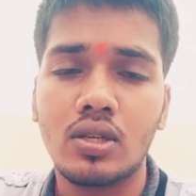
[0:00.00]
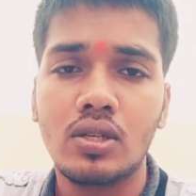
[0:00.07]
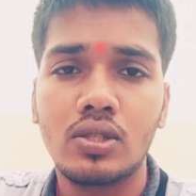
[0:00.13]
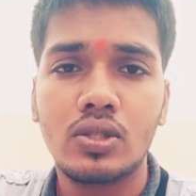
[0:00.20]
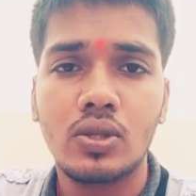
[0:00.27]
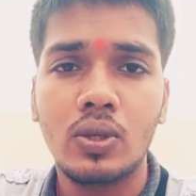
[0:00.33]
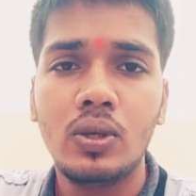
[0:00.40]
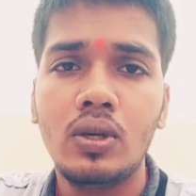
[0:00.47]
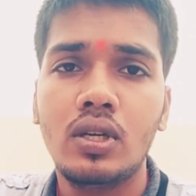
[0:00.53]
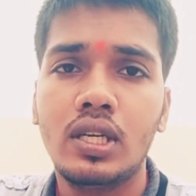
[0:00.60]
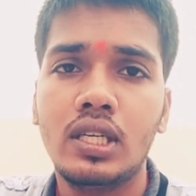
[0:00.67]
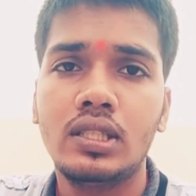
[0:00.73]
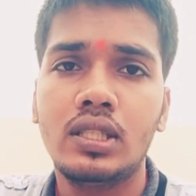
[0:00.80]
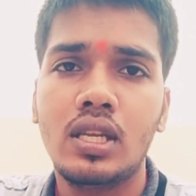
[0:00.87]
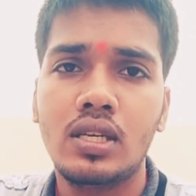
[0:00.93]
So
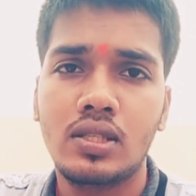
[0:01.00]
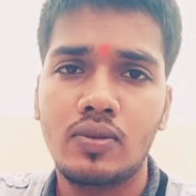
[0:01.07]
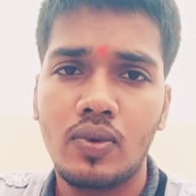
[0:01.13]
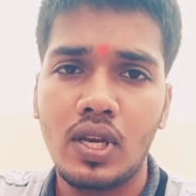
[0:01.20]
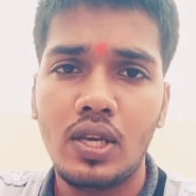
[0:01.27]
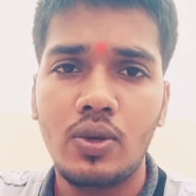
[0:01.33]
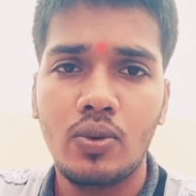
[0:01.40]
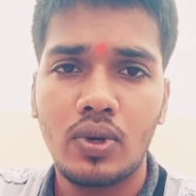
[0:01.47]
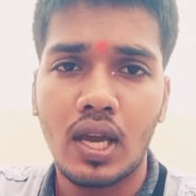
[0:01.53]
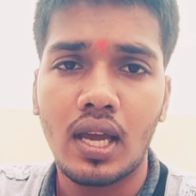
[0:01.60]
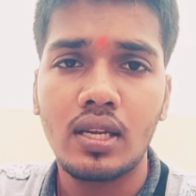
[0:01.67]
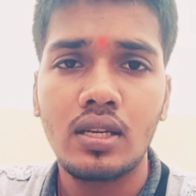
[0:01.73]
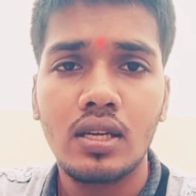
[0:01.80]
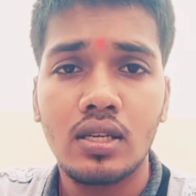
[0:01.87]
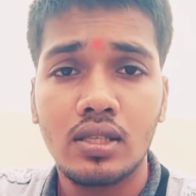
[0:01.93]
in this way you
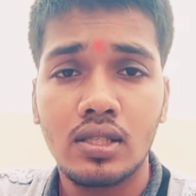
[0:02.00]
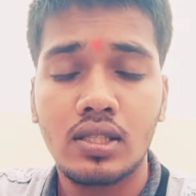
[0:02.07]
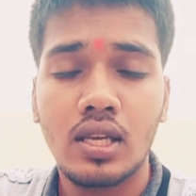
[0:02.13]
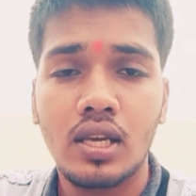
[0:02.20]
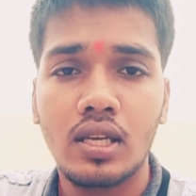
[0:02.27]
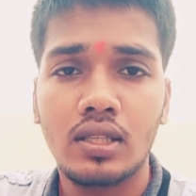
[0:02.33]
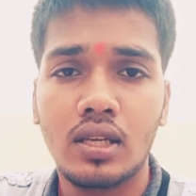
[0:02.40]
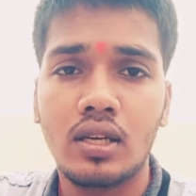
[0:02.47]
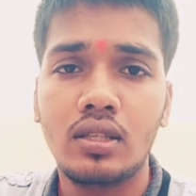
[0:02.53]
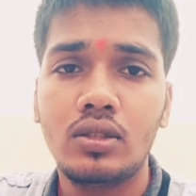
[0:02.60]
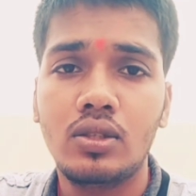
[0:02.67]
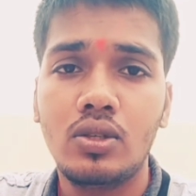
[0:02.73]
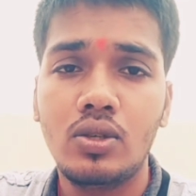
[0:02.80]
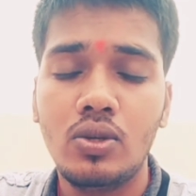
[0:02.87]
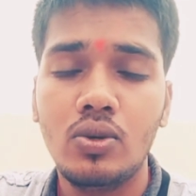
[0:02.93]
can say that
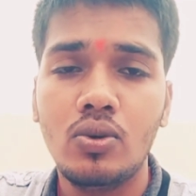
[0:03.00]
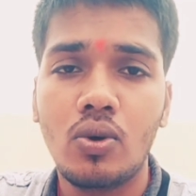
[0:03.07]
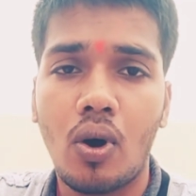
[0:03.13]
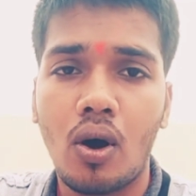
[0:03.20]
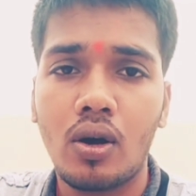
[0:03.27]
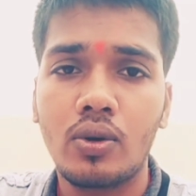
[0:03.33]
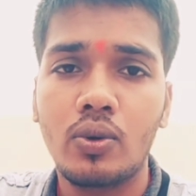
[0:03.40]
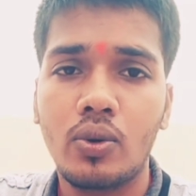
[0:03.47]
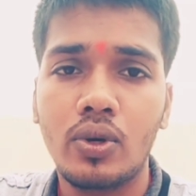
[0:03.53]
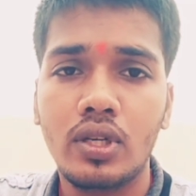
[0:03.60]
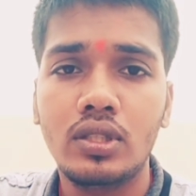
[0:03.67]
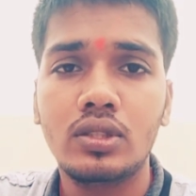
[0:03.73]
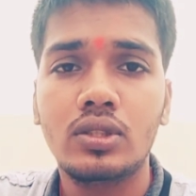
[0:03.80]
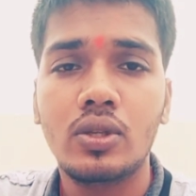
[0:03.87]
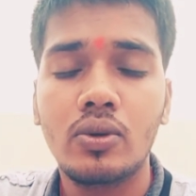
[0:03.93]
you are
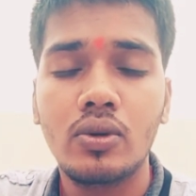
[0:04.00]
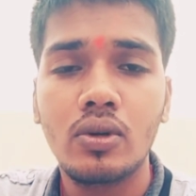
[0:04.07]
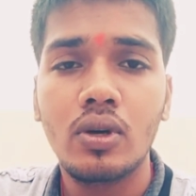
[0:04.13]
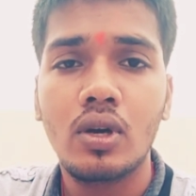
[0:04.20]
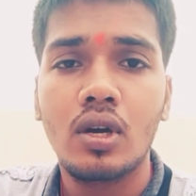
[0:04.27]
going to